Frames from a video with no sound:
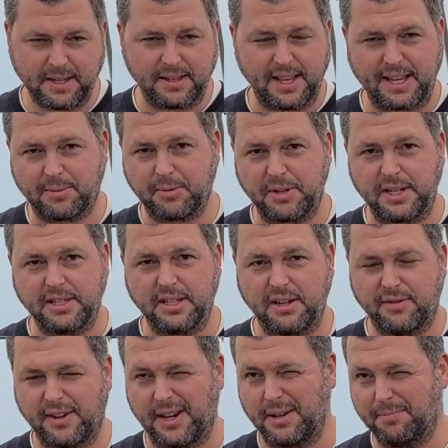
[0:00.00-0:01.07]
And that's pretty easy to
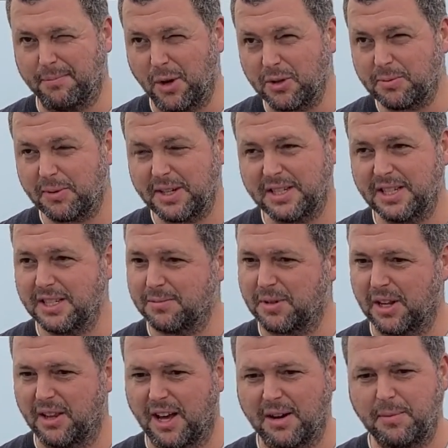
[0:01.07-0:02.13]
find most places,
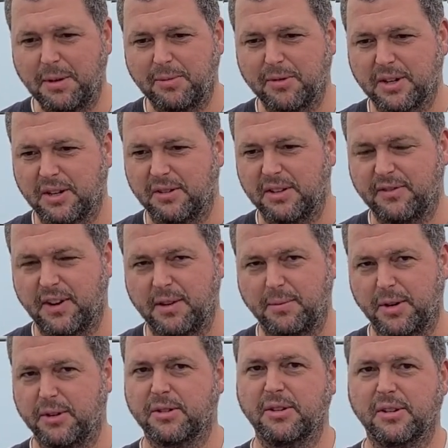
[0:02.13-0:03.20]
but a lot of people can only find
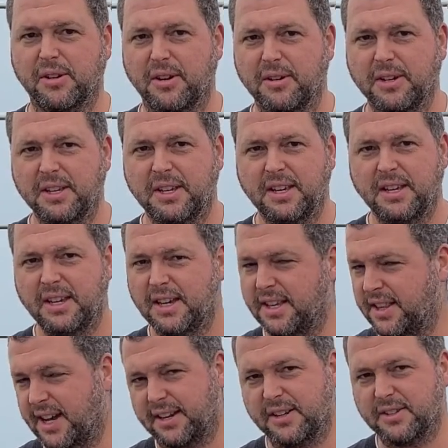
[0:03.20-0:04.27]
Miracle Grow,
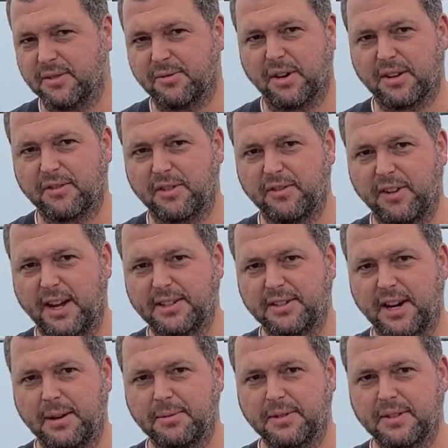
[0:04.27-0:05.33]
and that doesn't work for fly
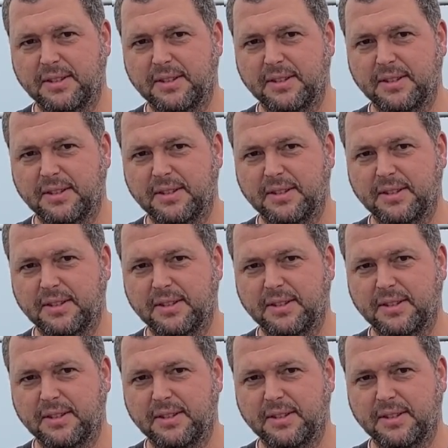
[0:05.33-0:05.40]
traps.